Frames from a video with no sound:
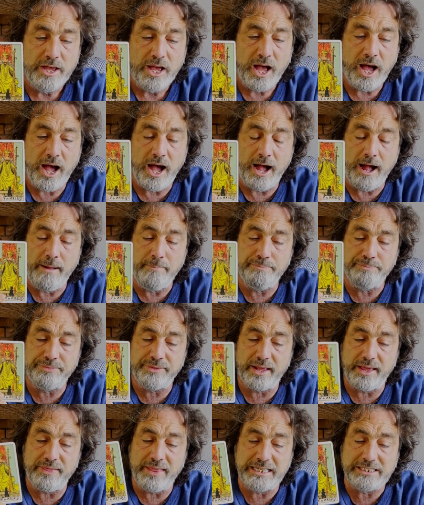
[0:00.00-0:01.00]

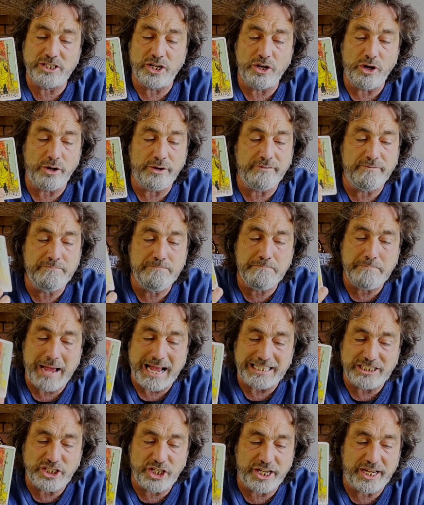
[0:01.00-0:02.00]
Um, there's a lot of
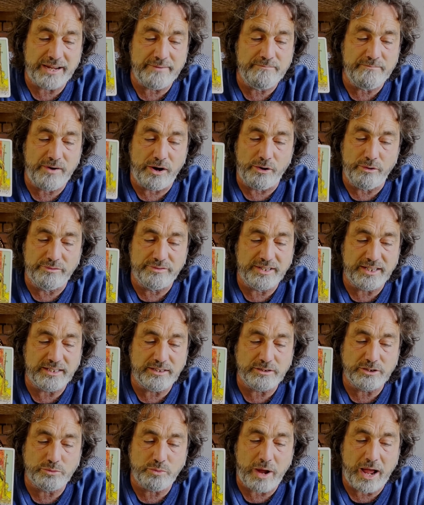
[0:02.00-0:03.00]
magic involved
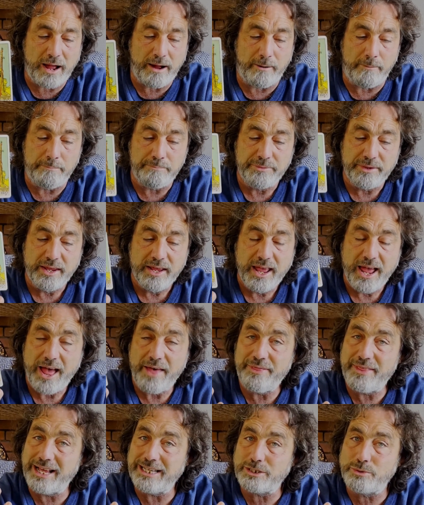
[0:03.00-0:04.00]
in as well.
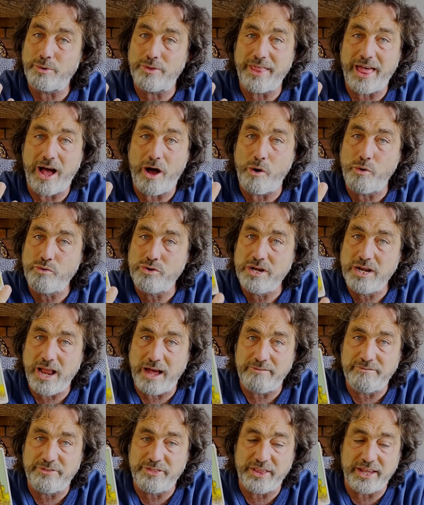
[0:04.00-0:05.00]
And that's what that whole
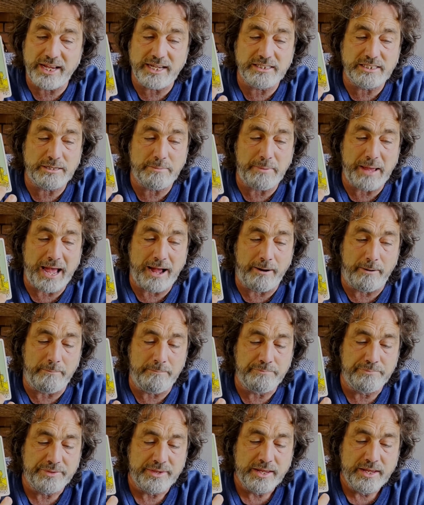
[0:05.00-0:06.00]
love thing is about.